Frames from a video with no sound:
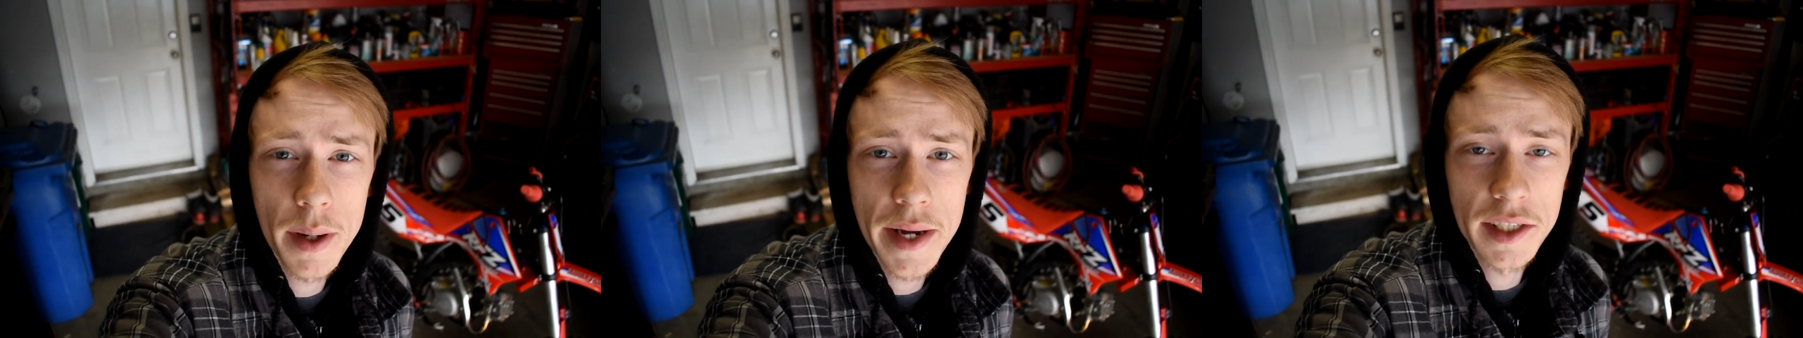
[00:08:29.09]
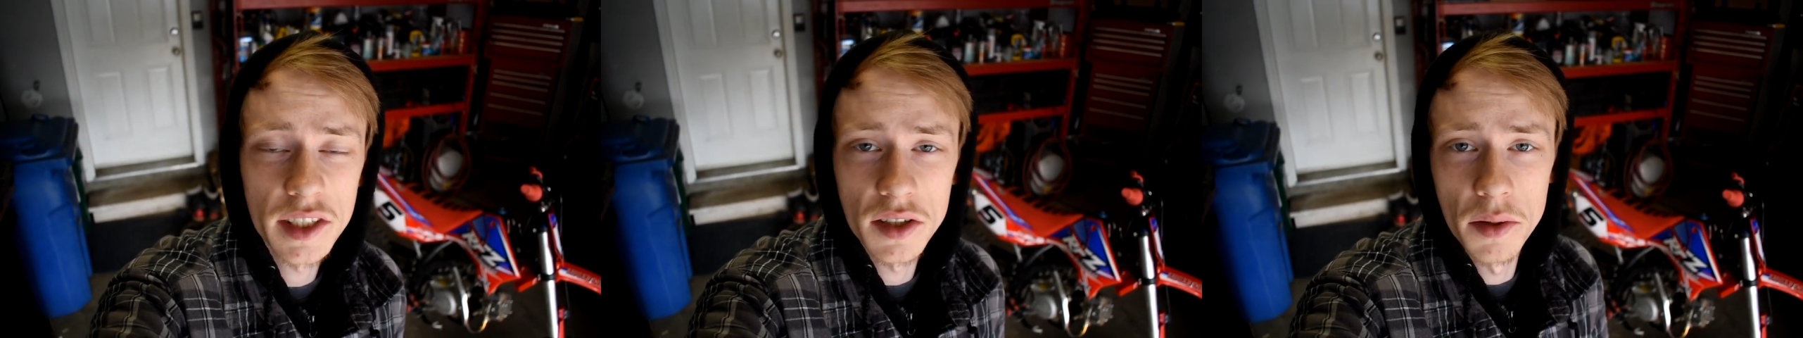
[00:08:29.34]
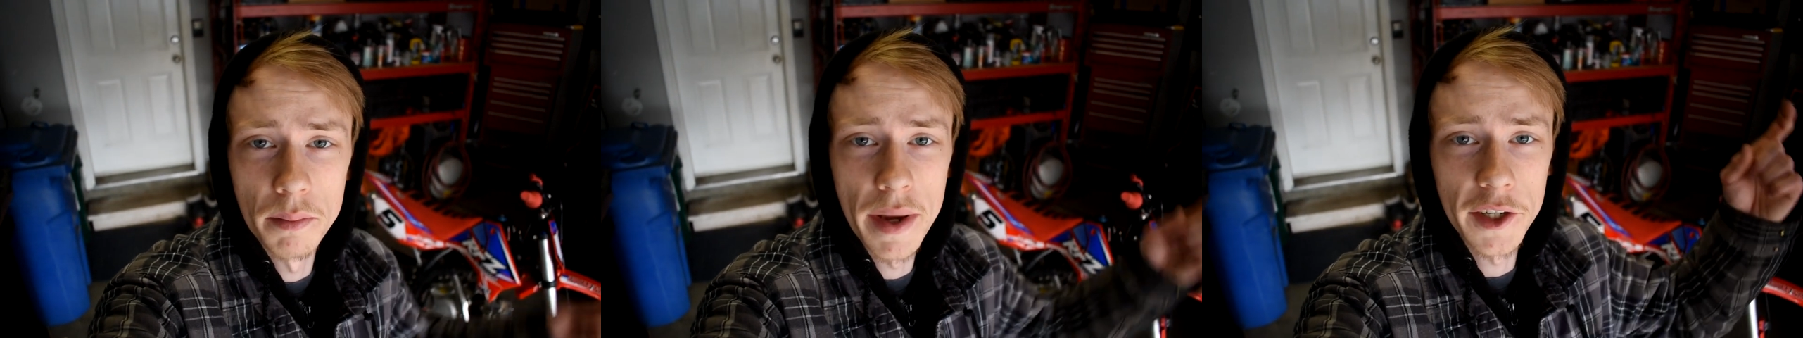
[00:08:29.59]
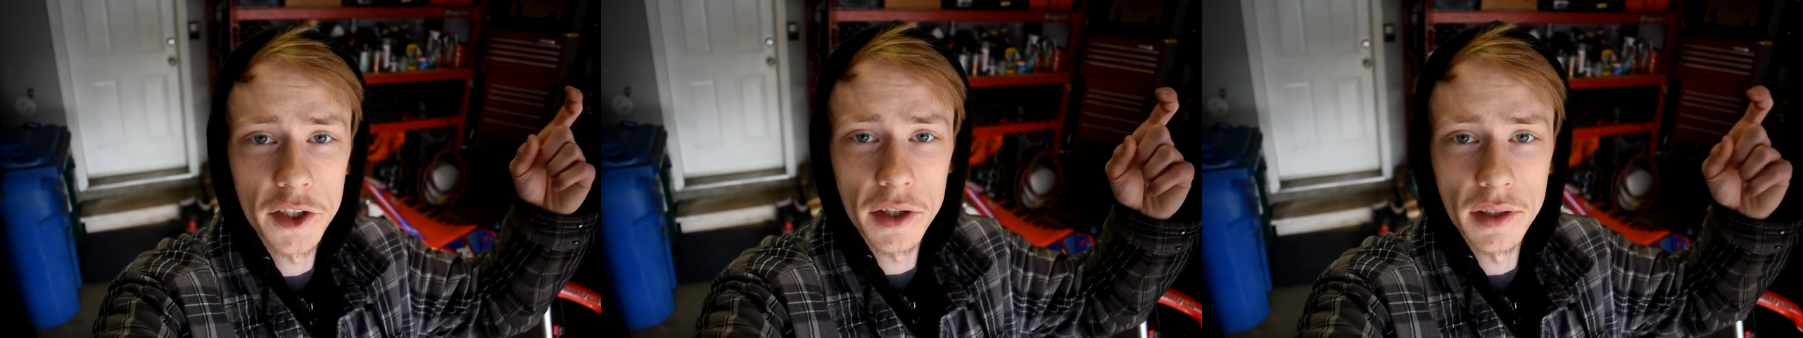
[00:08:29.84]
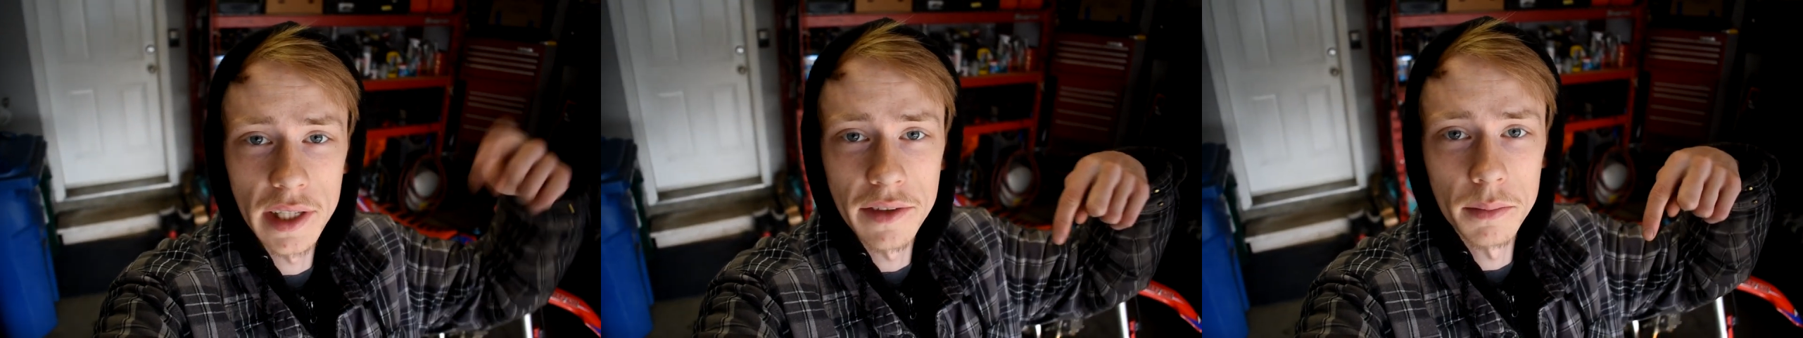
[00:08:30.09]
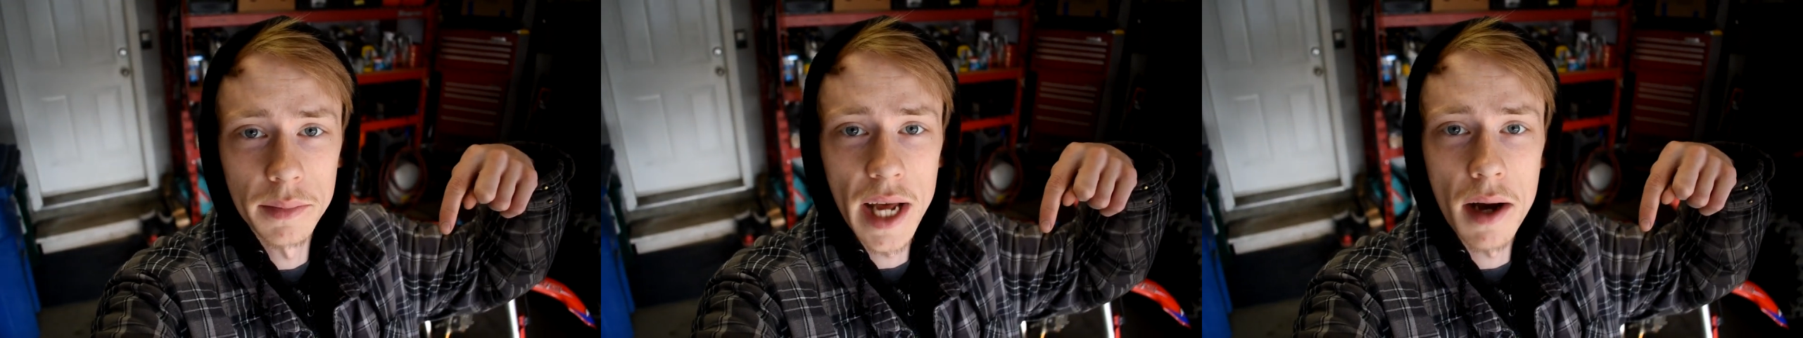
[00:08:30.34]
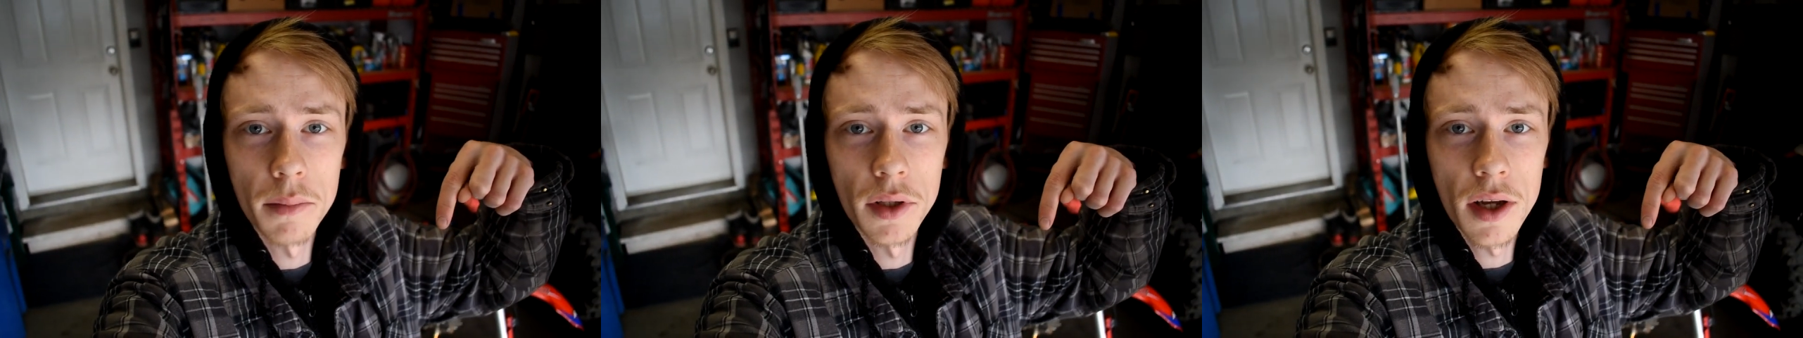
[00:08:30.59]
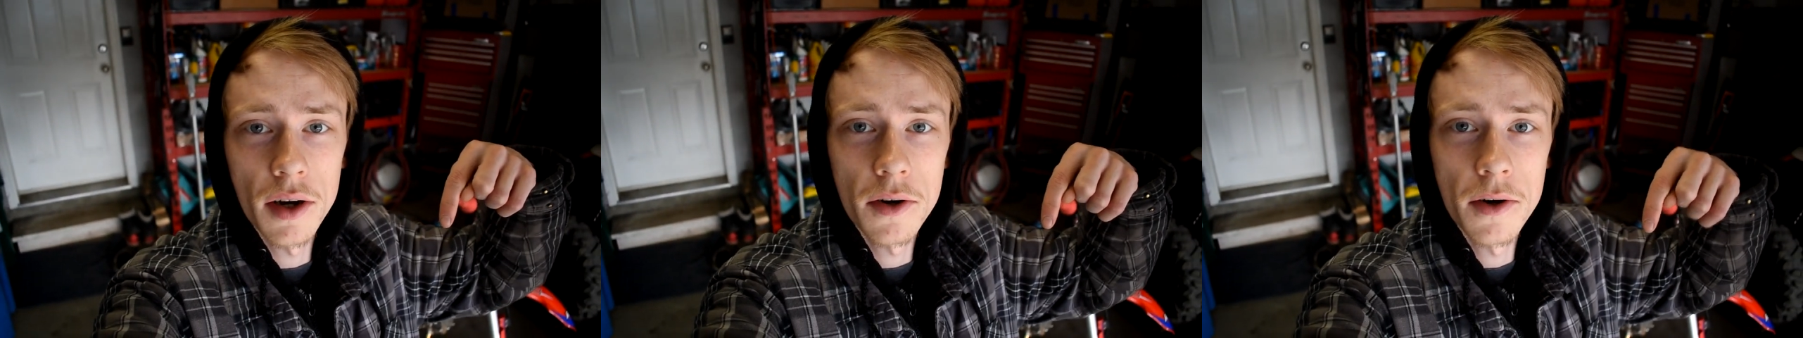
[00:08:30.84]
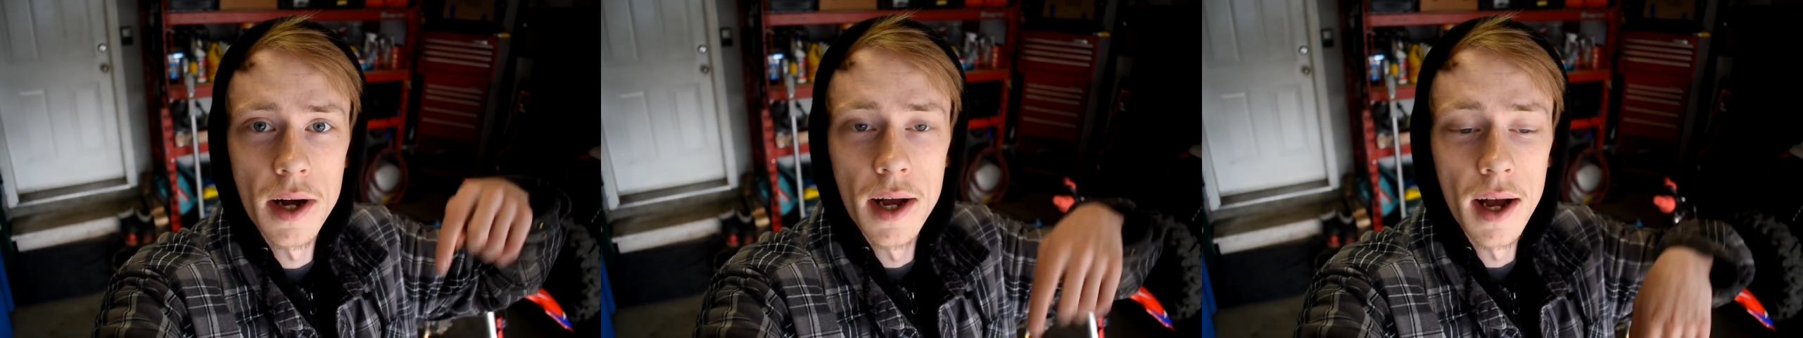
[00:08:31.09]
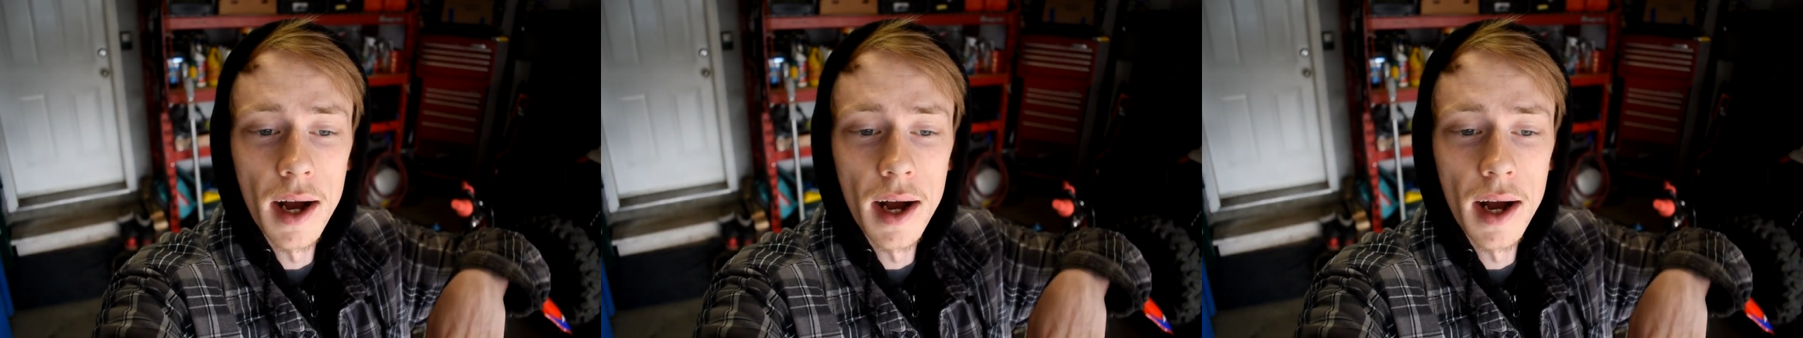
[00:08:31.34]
bikes, make sure to leave them down below.